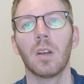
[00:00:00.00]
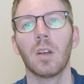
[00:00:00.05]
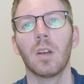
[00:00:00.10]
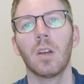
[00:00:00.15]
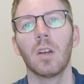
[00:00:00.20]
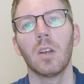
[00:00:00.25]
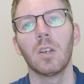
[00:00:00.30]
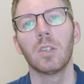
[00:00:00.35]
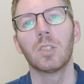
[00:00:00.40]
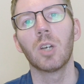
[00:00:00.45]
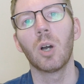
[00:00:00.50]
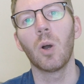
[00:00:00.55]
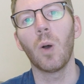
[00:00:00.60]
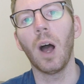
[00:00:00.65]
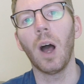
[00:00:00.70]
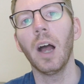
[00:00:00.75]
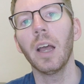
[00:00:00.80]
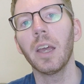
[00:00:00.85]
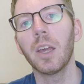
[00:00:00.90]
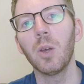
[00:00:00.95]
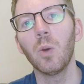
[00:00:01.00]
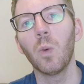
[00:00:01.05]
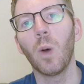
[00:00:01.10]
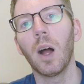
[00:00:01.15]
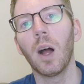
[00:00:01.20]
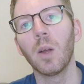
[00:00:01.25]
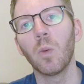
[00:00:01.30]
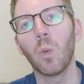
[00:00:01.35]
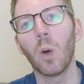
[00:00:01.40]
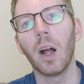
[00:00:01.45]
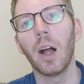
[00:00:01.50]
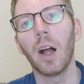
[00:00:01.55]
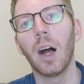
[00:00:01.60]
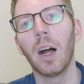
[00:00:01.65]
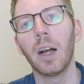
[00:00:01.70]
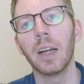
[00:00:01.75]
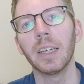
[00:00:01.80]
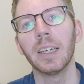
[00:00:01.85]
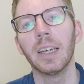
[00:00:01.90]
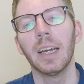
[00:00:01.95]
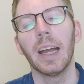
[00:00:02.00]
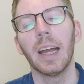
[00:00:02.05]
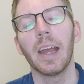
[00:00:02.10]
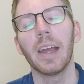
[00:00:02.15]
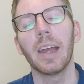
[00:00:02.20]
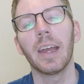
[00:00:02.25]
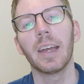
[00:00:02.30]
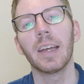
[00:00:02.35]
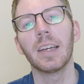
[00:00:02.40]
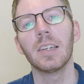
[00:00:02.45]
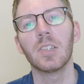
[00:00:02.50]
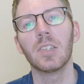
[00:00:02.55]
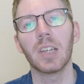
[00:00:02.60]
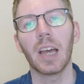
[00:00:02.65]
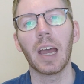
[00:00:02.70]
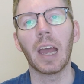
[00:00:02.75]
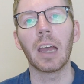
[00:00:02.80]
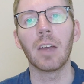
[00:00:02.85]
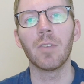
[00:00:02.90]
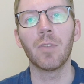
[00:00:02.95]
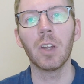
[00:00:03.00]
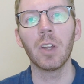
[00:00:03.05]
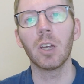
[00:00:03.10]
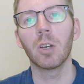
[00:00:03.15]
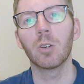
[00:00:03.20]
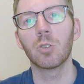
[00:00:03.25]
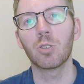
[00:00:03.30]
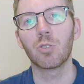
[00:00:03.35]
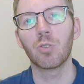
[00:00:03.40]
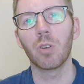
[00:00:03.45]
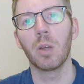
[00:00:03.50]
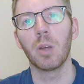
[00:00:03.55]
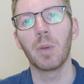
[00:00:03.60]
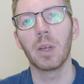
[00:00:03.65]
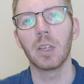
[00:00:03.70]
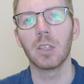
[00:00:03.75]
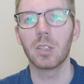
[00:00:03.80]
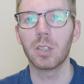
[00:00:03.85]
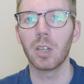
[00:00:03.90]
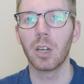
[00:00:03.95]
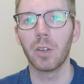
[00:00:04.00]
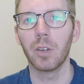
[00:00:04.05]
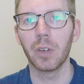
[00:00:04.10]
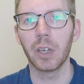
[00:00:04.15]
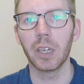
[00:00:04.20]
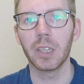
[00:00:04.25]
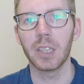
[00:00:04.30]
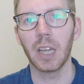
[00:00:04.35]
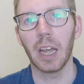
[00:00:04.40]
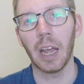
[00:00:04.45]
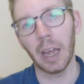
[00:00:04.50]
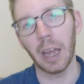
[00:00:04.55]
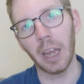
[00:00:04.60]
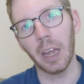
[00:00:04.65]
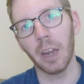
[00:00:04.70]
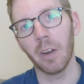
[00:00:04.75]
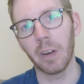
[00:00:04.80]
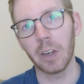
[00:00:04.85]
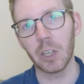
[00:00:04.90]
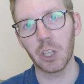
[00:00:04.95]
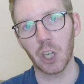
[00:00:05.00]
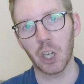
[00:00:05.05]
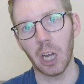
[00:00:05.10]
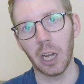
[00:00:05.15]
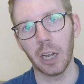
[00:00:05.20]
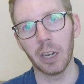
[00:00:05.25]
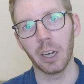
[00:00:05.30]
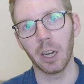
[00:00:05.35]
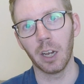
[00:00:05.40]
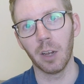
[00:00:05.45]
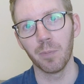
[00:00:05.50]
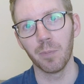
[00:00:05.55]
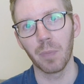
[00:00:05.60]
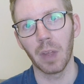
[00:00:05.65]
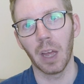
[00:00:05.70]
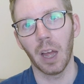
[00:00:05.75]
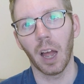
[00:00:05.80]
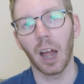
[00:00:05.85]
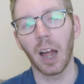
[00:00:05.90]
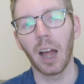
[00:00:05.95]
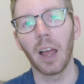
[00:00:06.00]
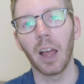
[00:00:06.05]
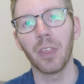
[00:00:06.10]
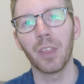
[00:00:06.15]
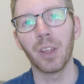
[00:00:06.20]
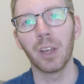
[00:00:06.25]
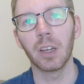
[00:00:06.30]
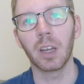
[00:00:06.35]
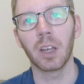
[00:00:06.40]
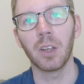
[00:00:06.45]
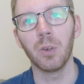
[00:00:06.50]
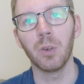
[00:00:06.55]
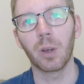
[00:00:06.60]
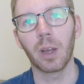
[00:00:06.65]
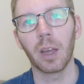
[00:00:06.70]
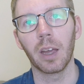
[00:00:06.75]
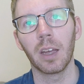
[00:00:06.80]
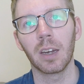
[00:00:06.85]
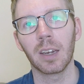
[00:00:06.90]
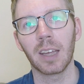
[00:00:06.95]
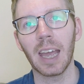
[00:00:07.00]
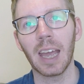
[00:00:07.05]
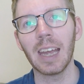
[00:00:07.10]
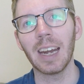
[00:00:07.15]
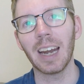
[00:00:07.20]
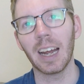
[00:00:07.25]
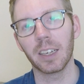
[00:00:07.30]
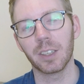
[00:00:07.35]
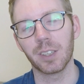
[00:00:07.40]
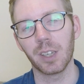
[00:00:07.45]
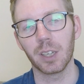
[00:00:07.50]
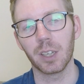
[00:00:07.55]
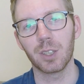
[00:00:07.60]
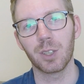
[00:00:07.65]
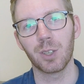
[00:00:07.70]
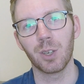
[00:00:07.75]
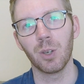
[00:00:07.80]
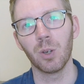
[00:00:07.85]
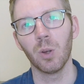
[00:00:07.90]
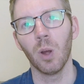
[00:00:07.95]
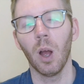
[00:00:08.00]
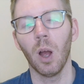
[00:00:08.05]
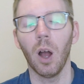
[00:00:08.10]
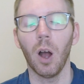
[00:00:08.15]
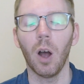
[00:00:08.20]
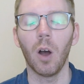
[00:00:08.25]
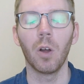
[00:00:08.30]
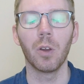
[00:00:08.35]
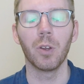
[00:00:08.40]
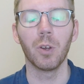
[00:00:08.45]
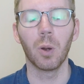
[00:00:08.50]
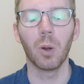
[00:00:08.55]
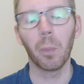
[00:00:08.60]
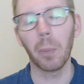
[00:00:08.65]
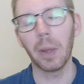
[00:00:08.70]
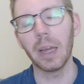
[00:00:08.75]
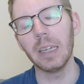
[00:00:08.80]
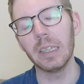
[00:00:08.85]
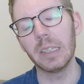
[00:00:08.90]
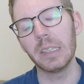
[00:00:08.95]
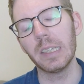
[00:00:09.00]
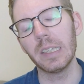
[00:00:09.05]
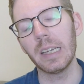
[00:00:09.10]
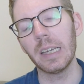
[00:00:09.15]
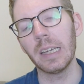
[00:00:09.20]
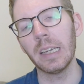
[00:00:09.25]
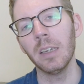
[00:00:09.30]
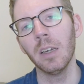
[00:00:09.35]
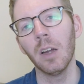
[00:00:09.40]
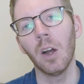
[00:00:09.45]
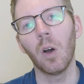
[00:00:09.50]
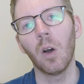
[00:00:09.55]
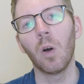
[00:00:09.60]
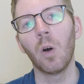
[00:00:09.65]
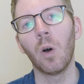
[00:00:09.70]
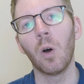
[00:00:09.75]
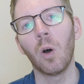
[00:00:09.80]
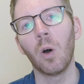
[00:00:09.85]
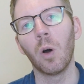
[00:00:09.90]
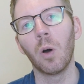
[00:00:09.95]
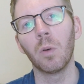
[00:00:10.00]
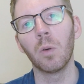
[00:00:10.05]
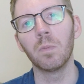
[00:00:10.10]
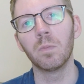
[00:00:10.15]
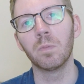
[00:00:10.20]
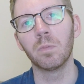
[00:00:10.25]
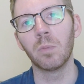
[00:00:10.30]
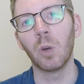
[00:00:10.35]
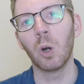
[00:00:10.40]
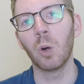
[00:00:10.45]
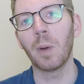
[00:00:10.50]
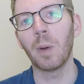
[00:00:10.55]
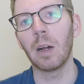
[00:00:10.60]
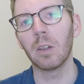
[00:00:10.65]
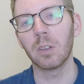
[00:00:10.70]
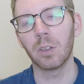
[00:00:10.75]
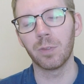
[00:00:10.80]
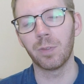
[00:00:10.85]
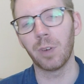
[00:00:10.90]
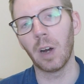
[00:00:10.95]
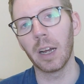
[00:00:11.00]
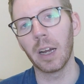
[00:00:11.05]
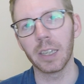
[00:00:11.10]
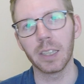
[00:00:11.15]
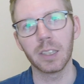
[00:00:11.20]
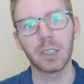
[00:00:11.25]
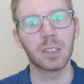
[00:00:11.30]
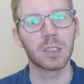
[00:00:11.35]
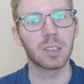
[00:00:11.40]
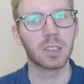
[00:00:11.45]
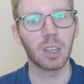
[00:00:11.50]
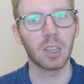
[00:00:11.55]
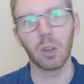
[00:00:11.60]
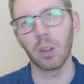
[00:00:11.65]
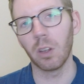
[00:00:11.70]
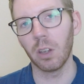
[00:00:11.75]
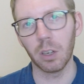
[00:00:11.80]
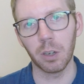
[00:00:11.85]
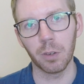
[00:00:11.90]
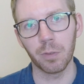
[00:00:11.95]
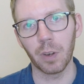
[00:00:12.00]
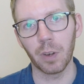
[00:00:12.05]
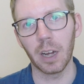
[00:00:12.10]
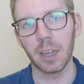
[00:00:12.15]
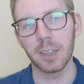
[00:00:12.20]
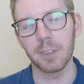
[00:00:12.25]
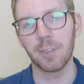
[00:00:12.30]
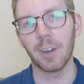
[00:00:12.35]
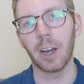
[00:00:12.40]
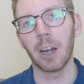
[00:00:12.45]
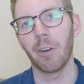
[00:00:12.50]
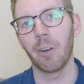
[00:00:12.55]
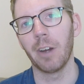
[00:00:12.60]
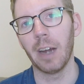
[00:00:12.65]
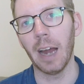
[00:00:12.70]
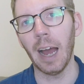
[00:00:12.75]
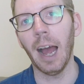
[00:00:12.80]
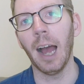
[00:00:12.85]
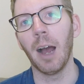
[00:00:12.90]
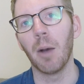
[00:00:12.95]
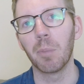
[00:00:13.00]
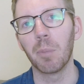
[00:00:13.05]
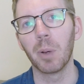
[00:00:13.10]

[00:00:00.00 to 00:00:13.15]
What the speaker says: So IQIYI is a video streaming service here in China that you can gain access to on your PC or mobile device, cellular device via an app.